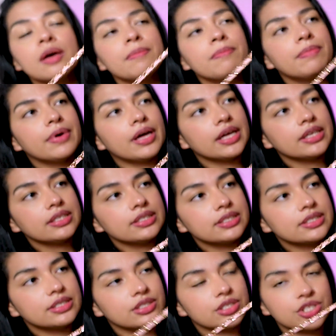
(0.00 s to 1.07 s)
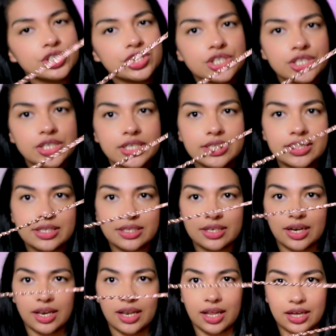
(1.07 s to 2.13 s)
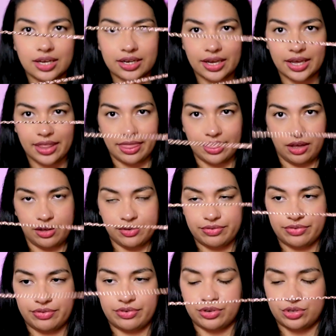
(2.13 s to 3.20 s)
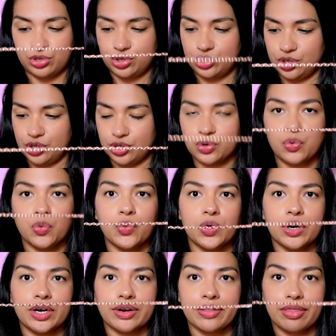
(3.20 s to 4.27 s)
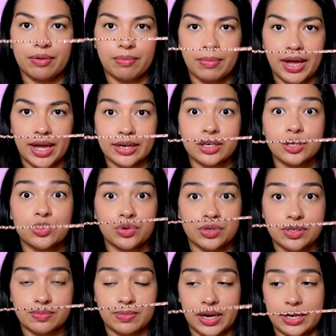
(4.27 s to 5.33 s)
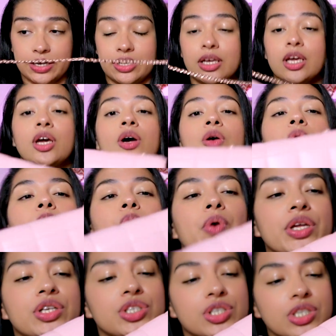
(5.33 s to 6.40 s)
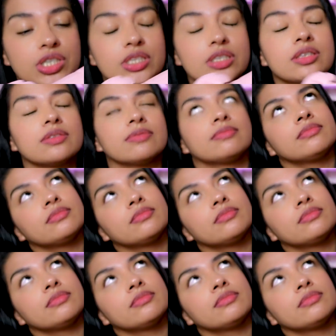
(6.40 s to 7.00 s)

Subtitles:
but she's long enough to wear the bag crossbody, which is